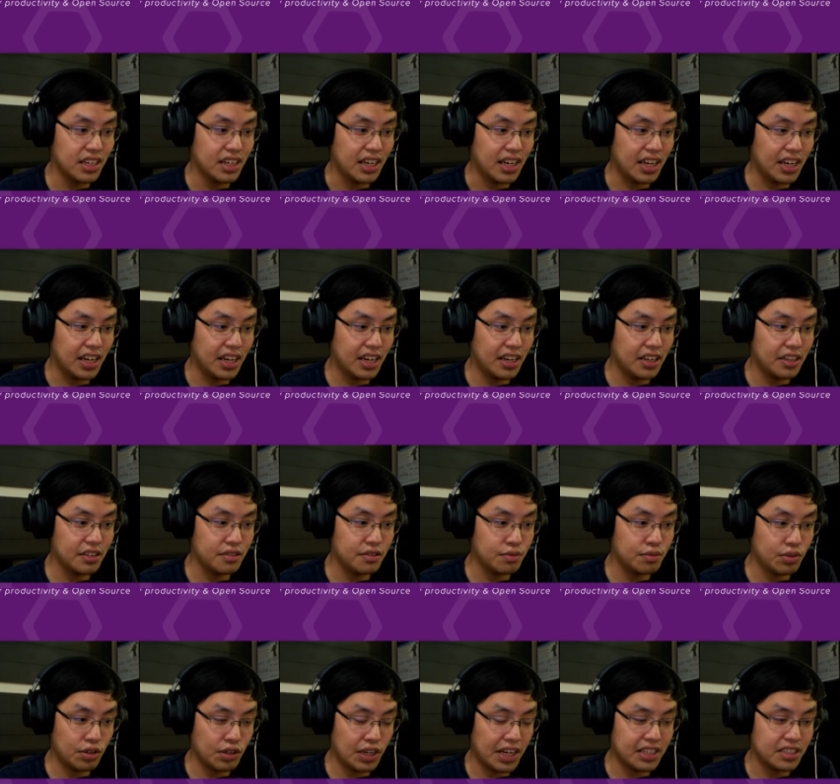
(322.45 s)
And
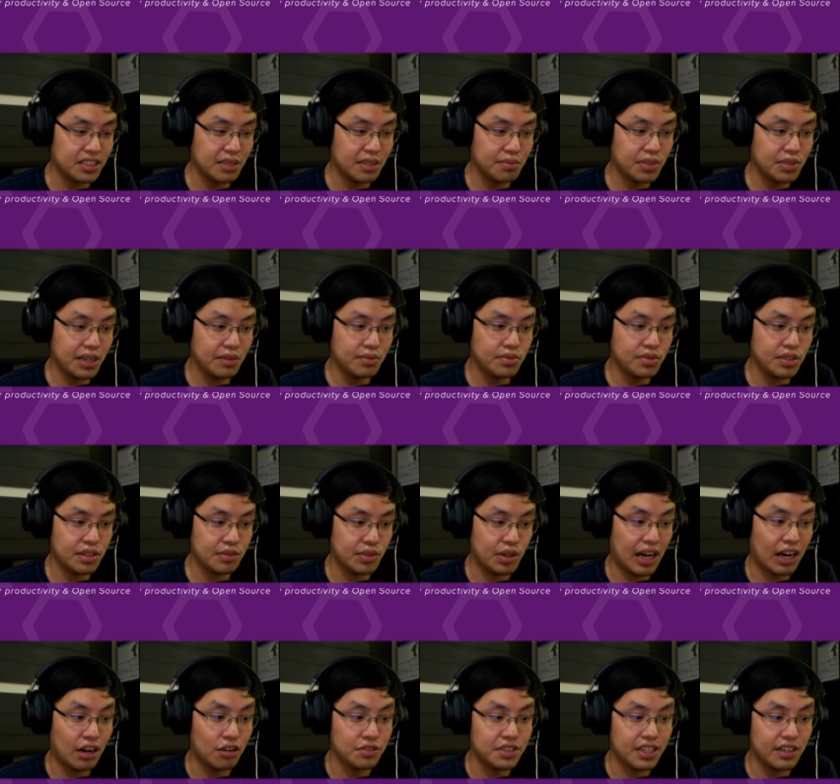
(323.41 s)
at the same time,
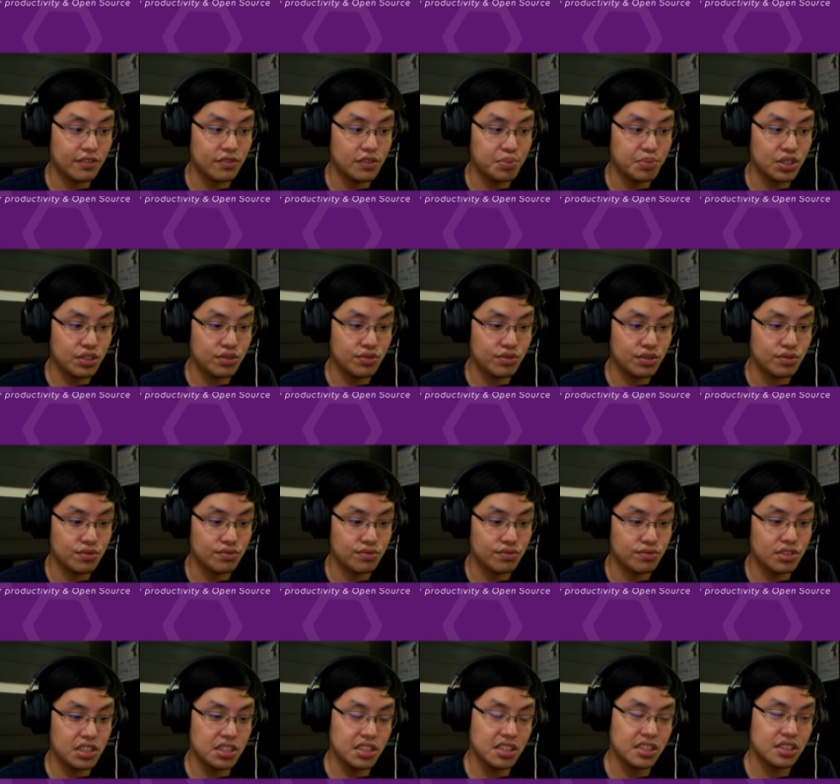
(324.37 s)
our developers were
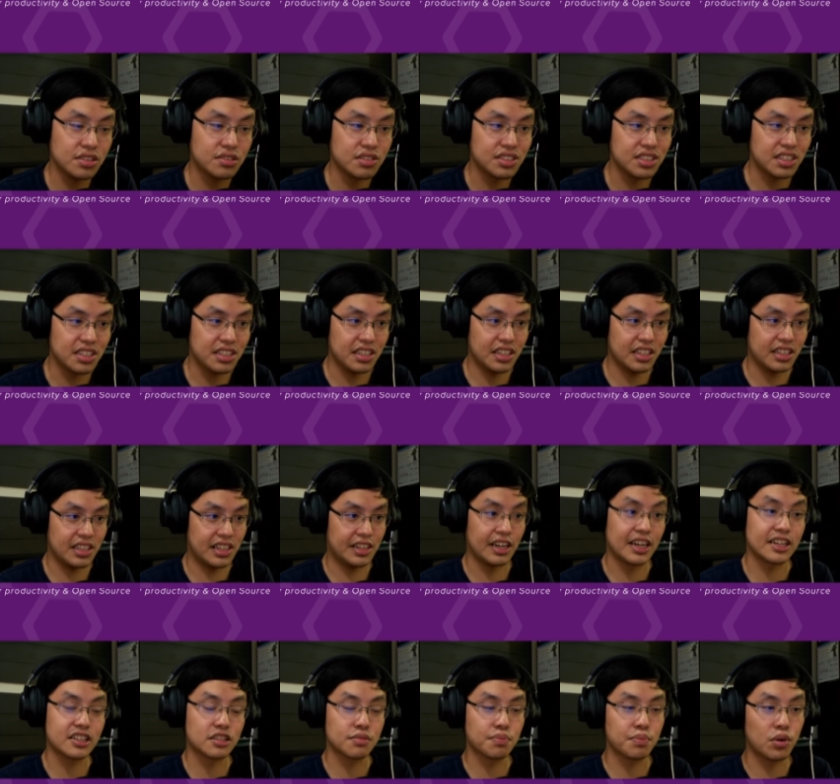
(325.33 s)
really interested in like
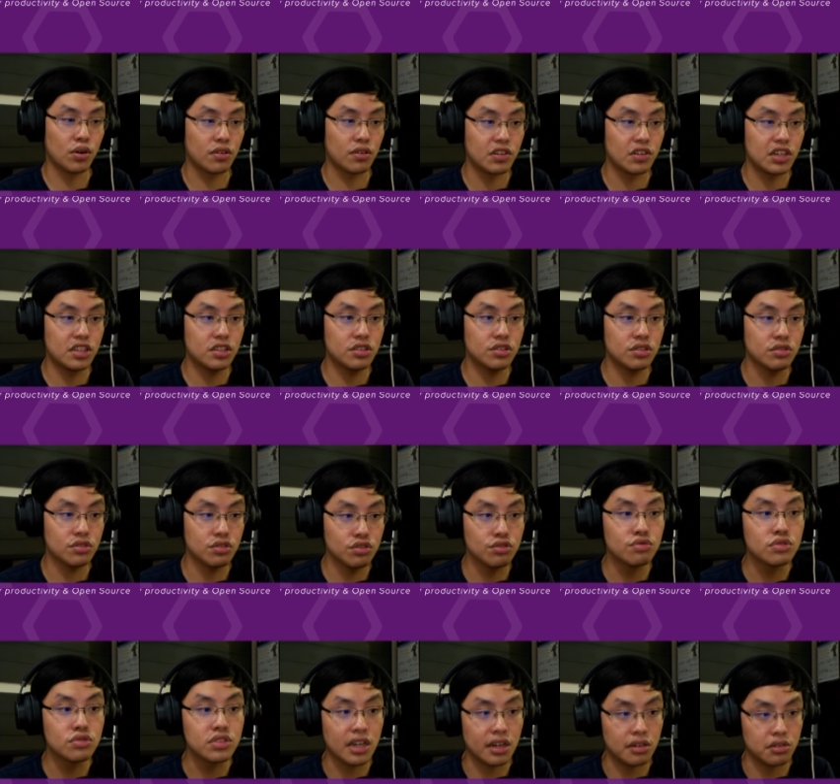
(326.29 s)
exploring new
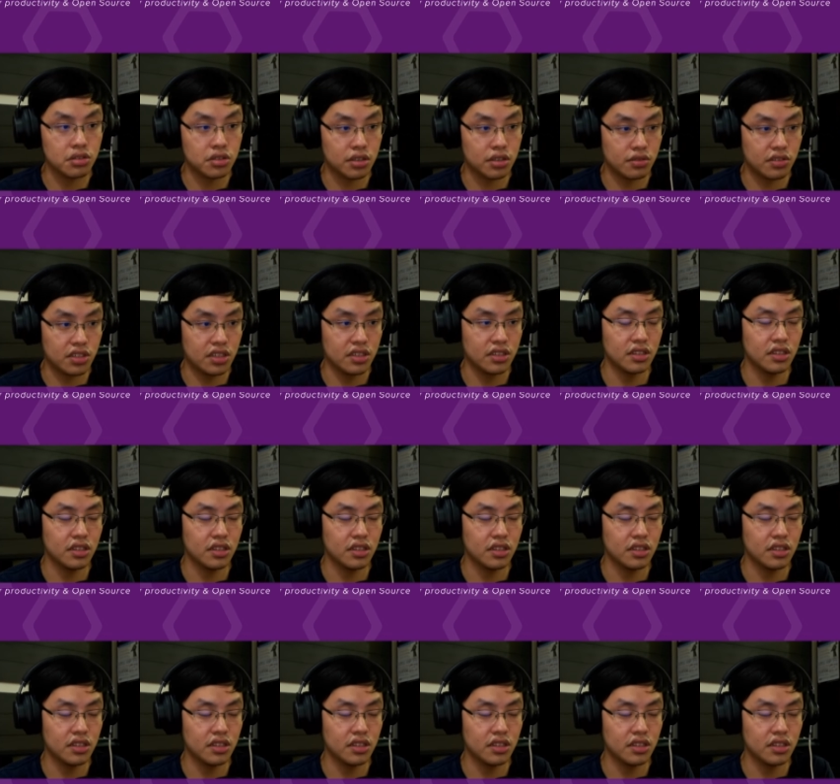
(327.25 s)
territory.